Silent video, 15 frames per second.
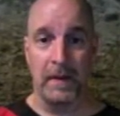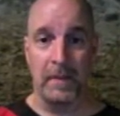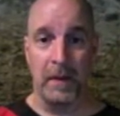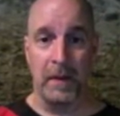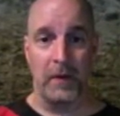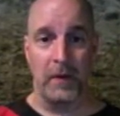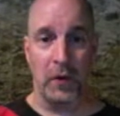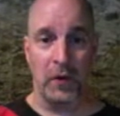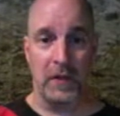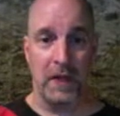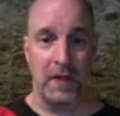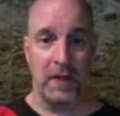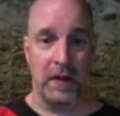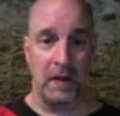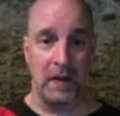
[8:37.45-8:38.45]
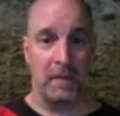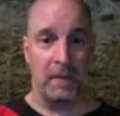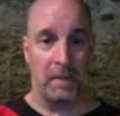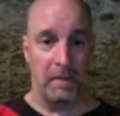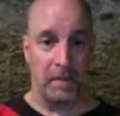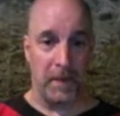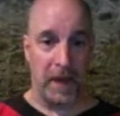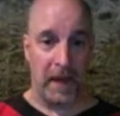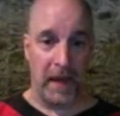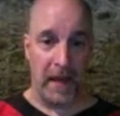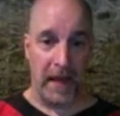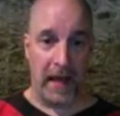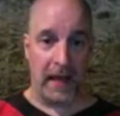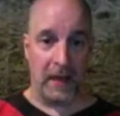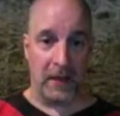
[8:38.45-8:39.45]
But if you look down there,
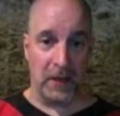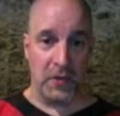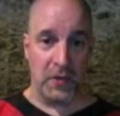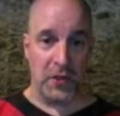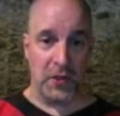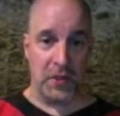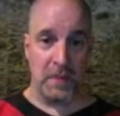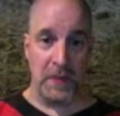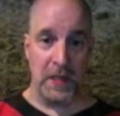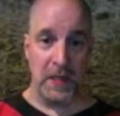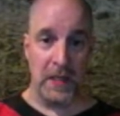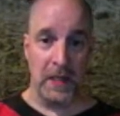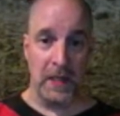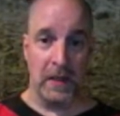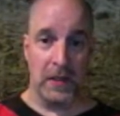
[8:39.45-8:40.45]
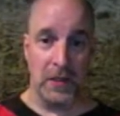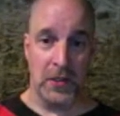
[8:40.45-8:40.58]
that used to be